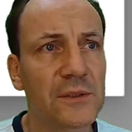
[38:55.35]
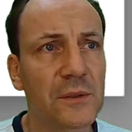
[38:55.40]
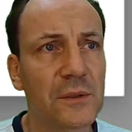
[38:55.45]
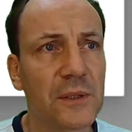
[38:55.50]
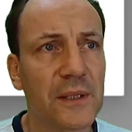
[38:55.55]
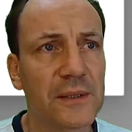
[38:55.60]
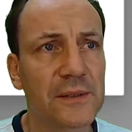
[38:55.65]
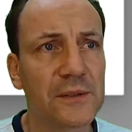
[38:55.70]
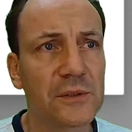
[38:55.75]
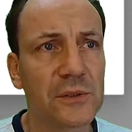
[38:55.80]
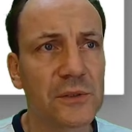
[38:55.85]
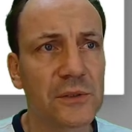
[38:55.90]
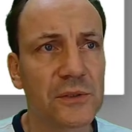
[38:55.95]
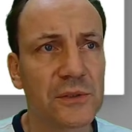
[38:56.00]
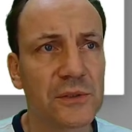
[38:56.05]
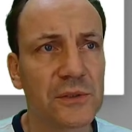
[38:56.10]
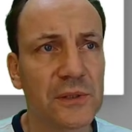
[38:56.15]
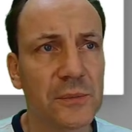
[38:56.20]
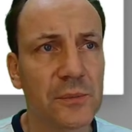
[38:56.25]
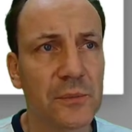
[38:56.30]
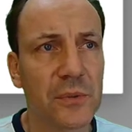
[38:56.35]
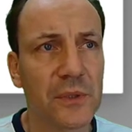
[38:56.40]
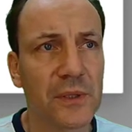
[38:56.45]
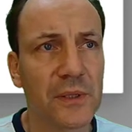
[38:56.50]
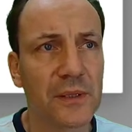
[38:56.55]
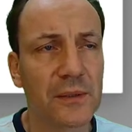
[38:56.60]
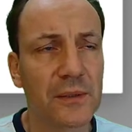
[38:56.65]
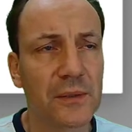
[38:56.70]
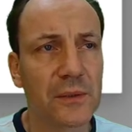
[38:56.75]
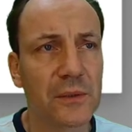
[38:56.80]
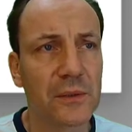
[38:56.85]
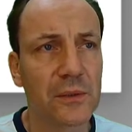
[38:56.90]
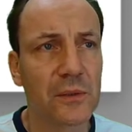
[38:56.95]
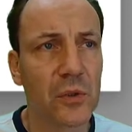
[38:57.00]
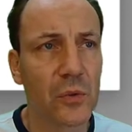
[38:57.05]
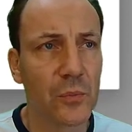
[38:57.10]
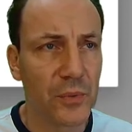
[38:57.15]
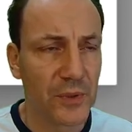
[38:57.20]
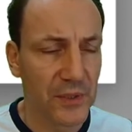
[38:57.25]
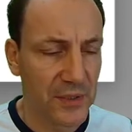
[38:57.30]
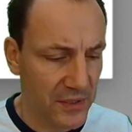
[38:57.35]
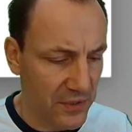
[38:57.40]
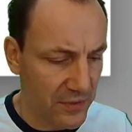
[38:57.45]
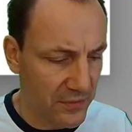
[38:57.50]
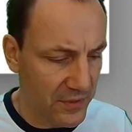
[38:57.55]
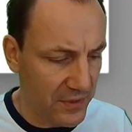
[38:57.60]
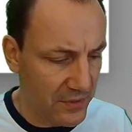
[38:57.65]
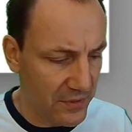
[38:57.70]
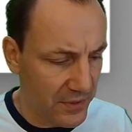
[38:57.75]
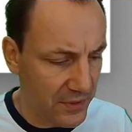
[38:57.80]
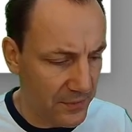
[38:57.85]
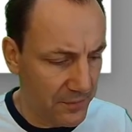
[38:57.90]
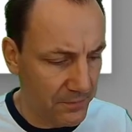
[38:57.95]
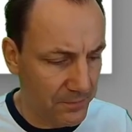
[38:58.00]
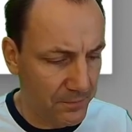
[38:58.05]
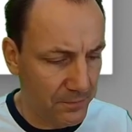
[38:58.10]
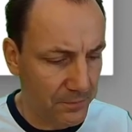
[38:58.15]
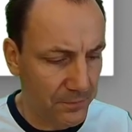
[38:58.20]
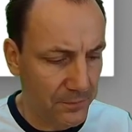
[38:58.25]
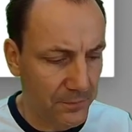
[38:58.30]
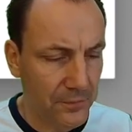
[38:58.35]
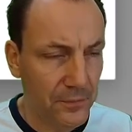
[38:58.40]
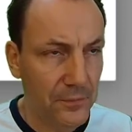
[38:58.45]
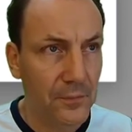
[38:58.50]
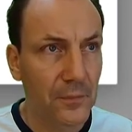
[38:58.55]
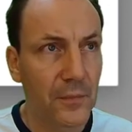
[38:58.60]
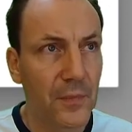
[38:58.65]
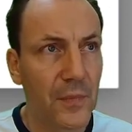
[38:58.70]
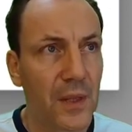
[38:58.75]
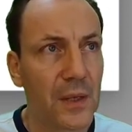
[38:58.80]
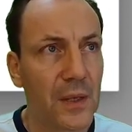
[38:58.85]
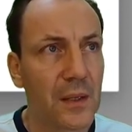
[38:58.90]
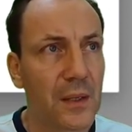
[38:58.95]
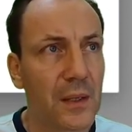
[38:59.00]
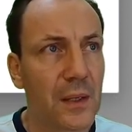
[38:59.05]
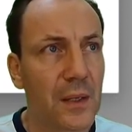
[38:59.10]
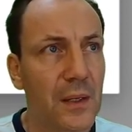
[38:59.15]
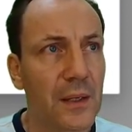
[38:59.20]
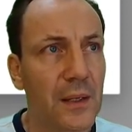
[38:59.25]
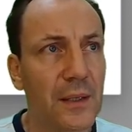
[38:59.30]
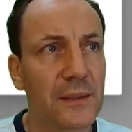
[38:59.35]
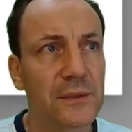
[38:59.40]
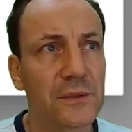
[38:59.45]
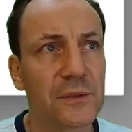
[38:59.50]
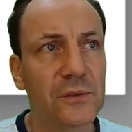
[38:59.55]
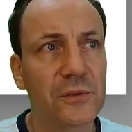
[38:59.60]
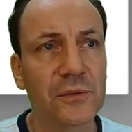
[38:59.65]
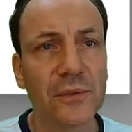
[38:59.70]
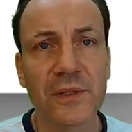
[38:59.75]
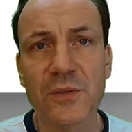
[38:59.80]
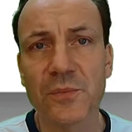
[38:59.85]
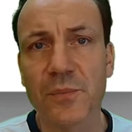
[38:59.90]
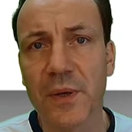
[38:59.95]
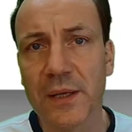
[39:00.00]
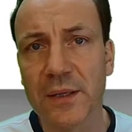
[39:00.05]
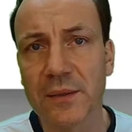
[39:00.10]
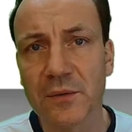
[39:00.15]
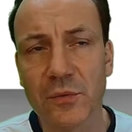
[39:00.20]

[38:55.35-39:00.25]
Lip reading: So let's just simply copy this query and switch back to